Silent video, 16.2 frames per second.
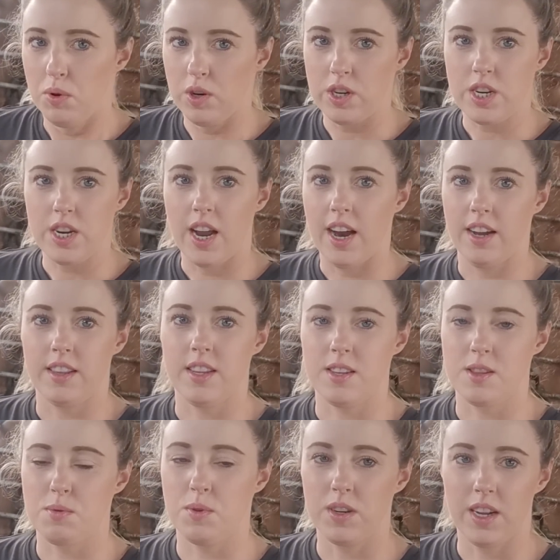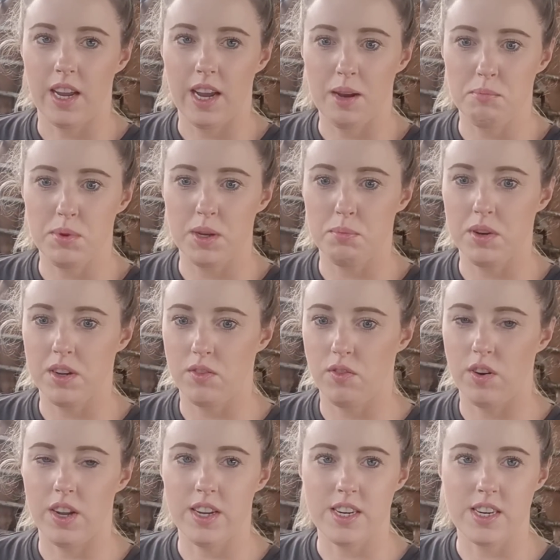But yeah, this one can be a bit
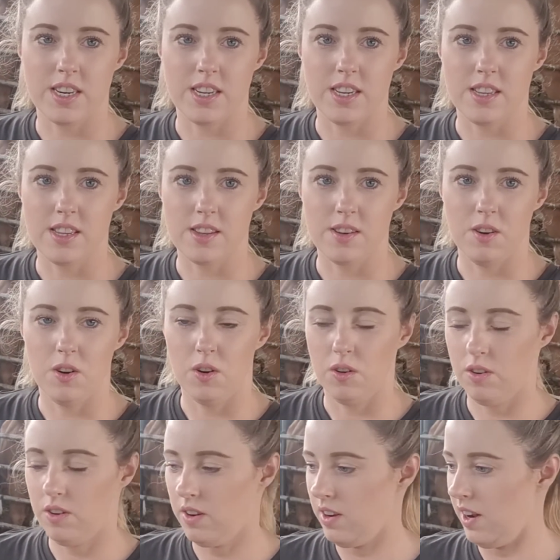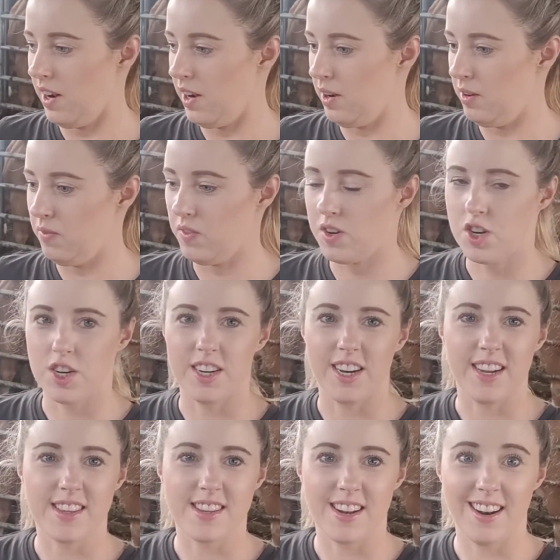flighty, so she
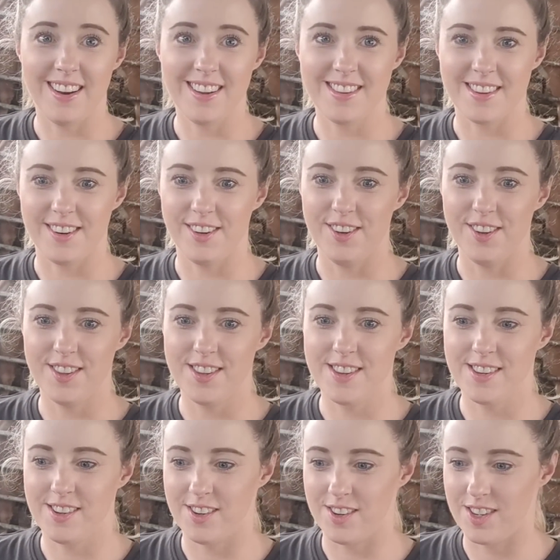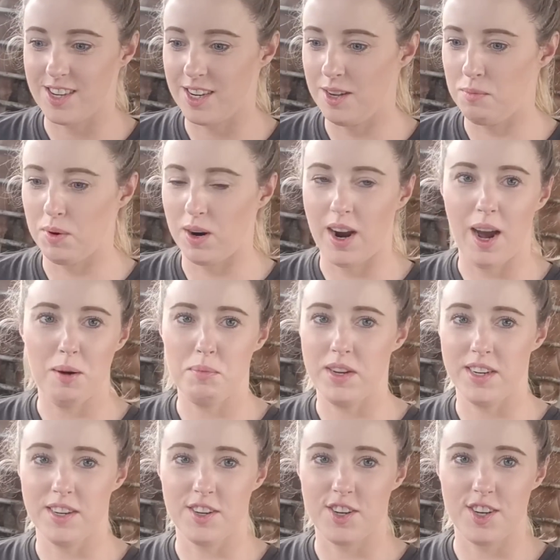gets lots of nuts just to keep her
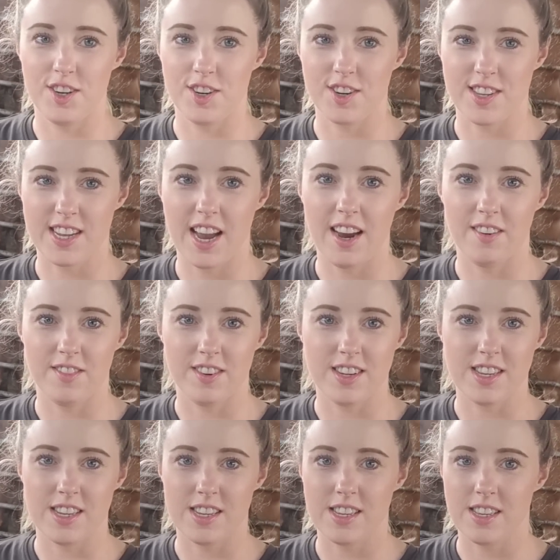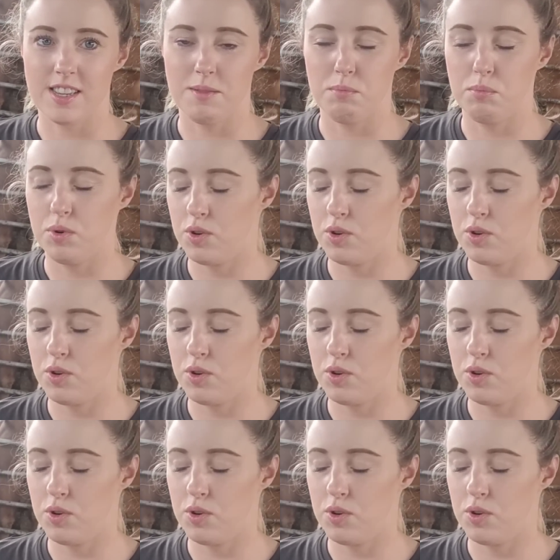happy because she just can't resist them.